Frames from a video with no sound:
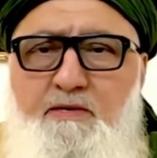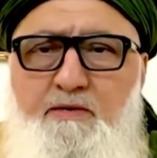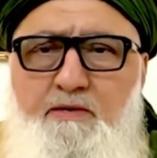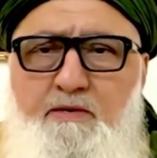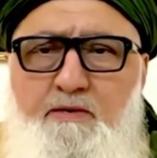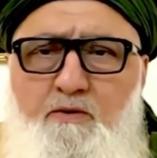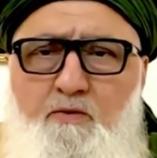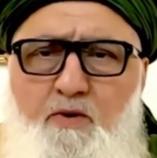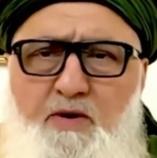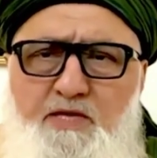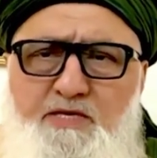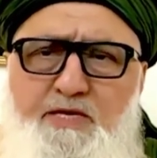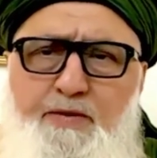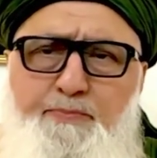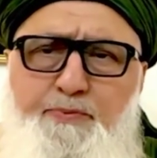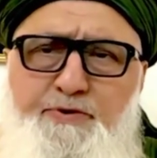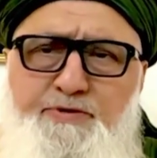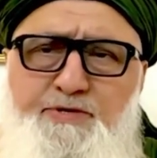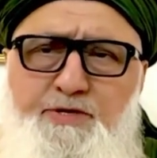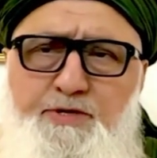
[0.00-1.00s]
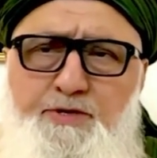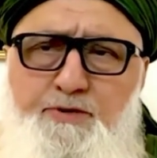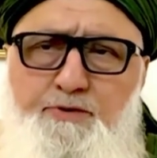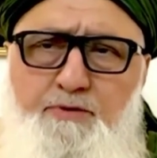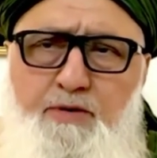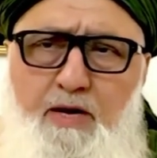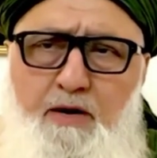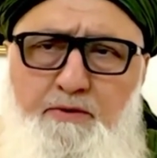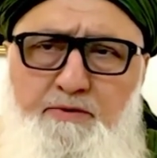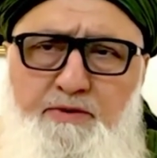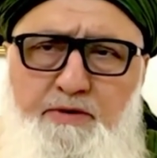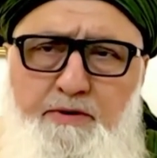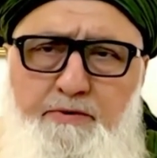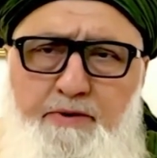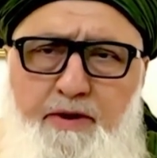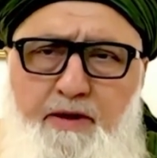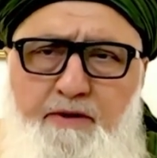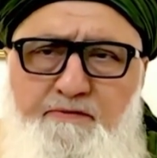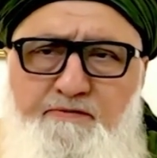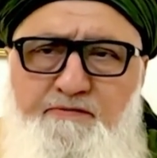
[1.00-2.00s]
What does that person do now in the
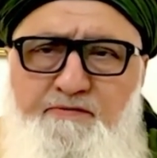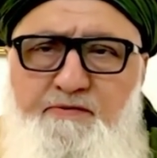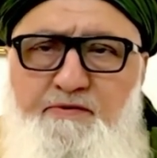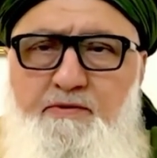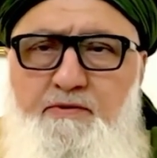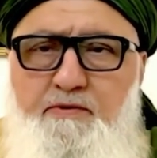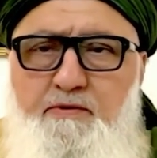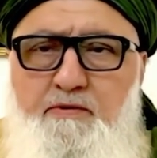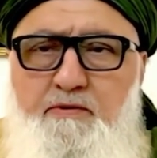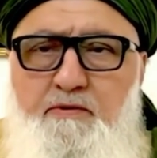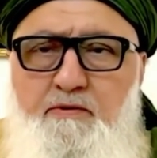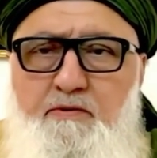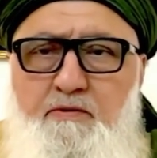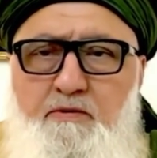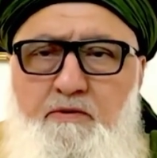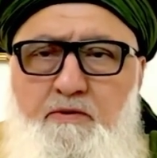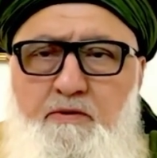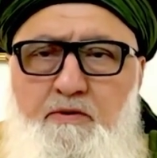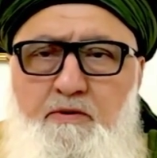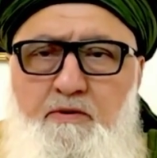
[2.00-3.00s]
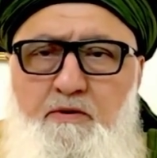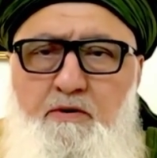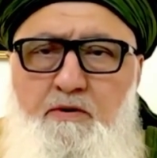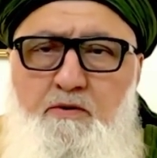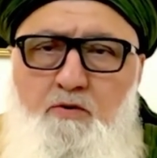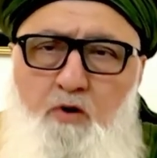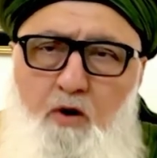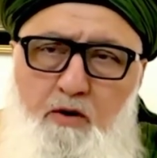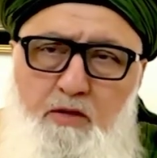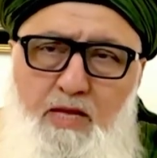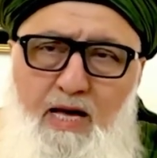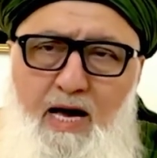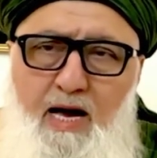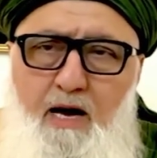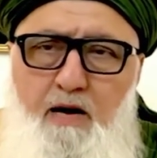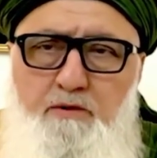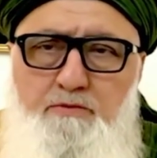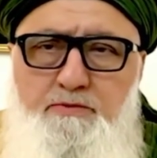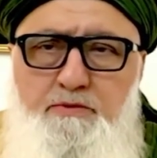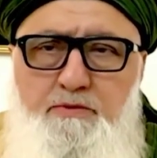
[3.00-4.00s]
grave? Call
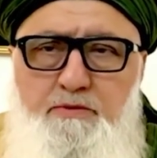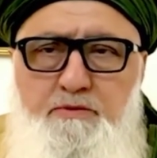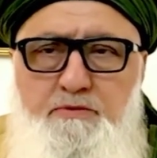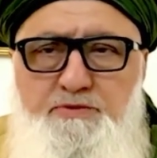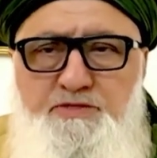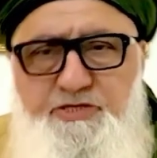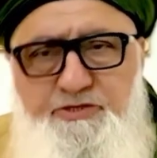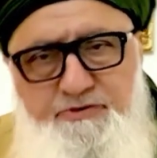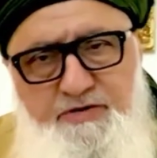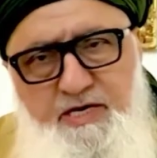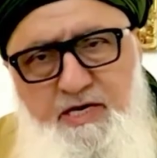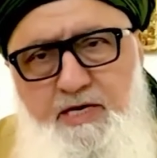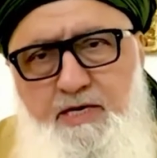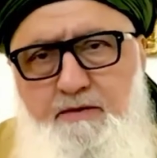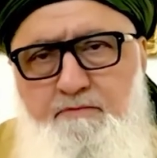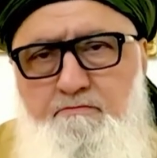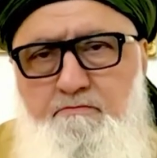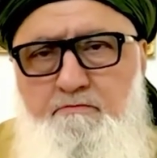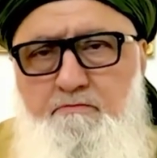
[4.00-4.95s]
out, scream,